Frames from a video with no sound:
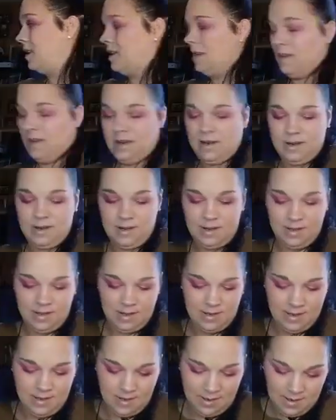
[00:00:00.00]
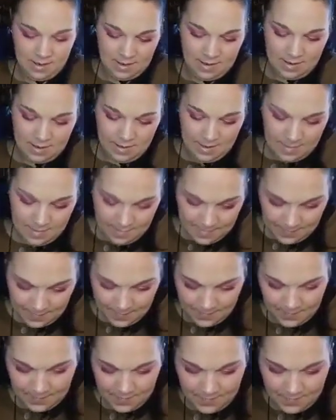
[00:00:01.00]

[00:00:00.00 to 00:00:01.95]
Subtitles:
No one is speaking in this clip.